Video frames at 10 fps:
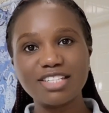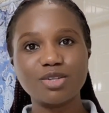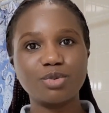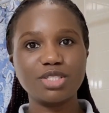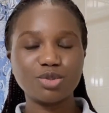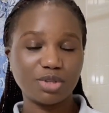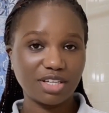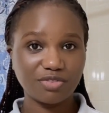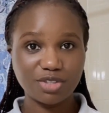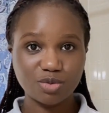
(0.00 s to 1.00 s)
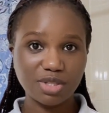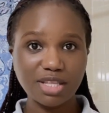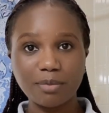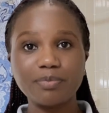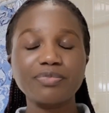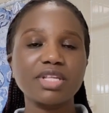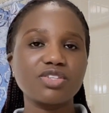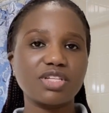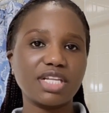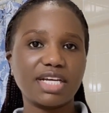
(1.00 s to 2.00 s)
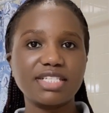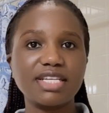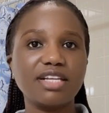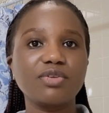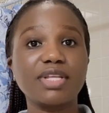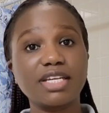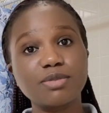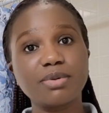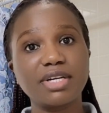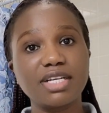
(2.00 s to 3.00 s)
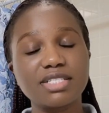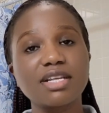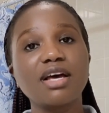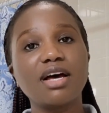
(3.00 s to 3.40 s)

So we'll do interviews with them so they can tell you their experience,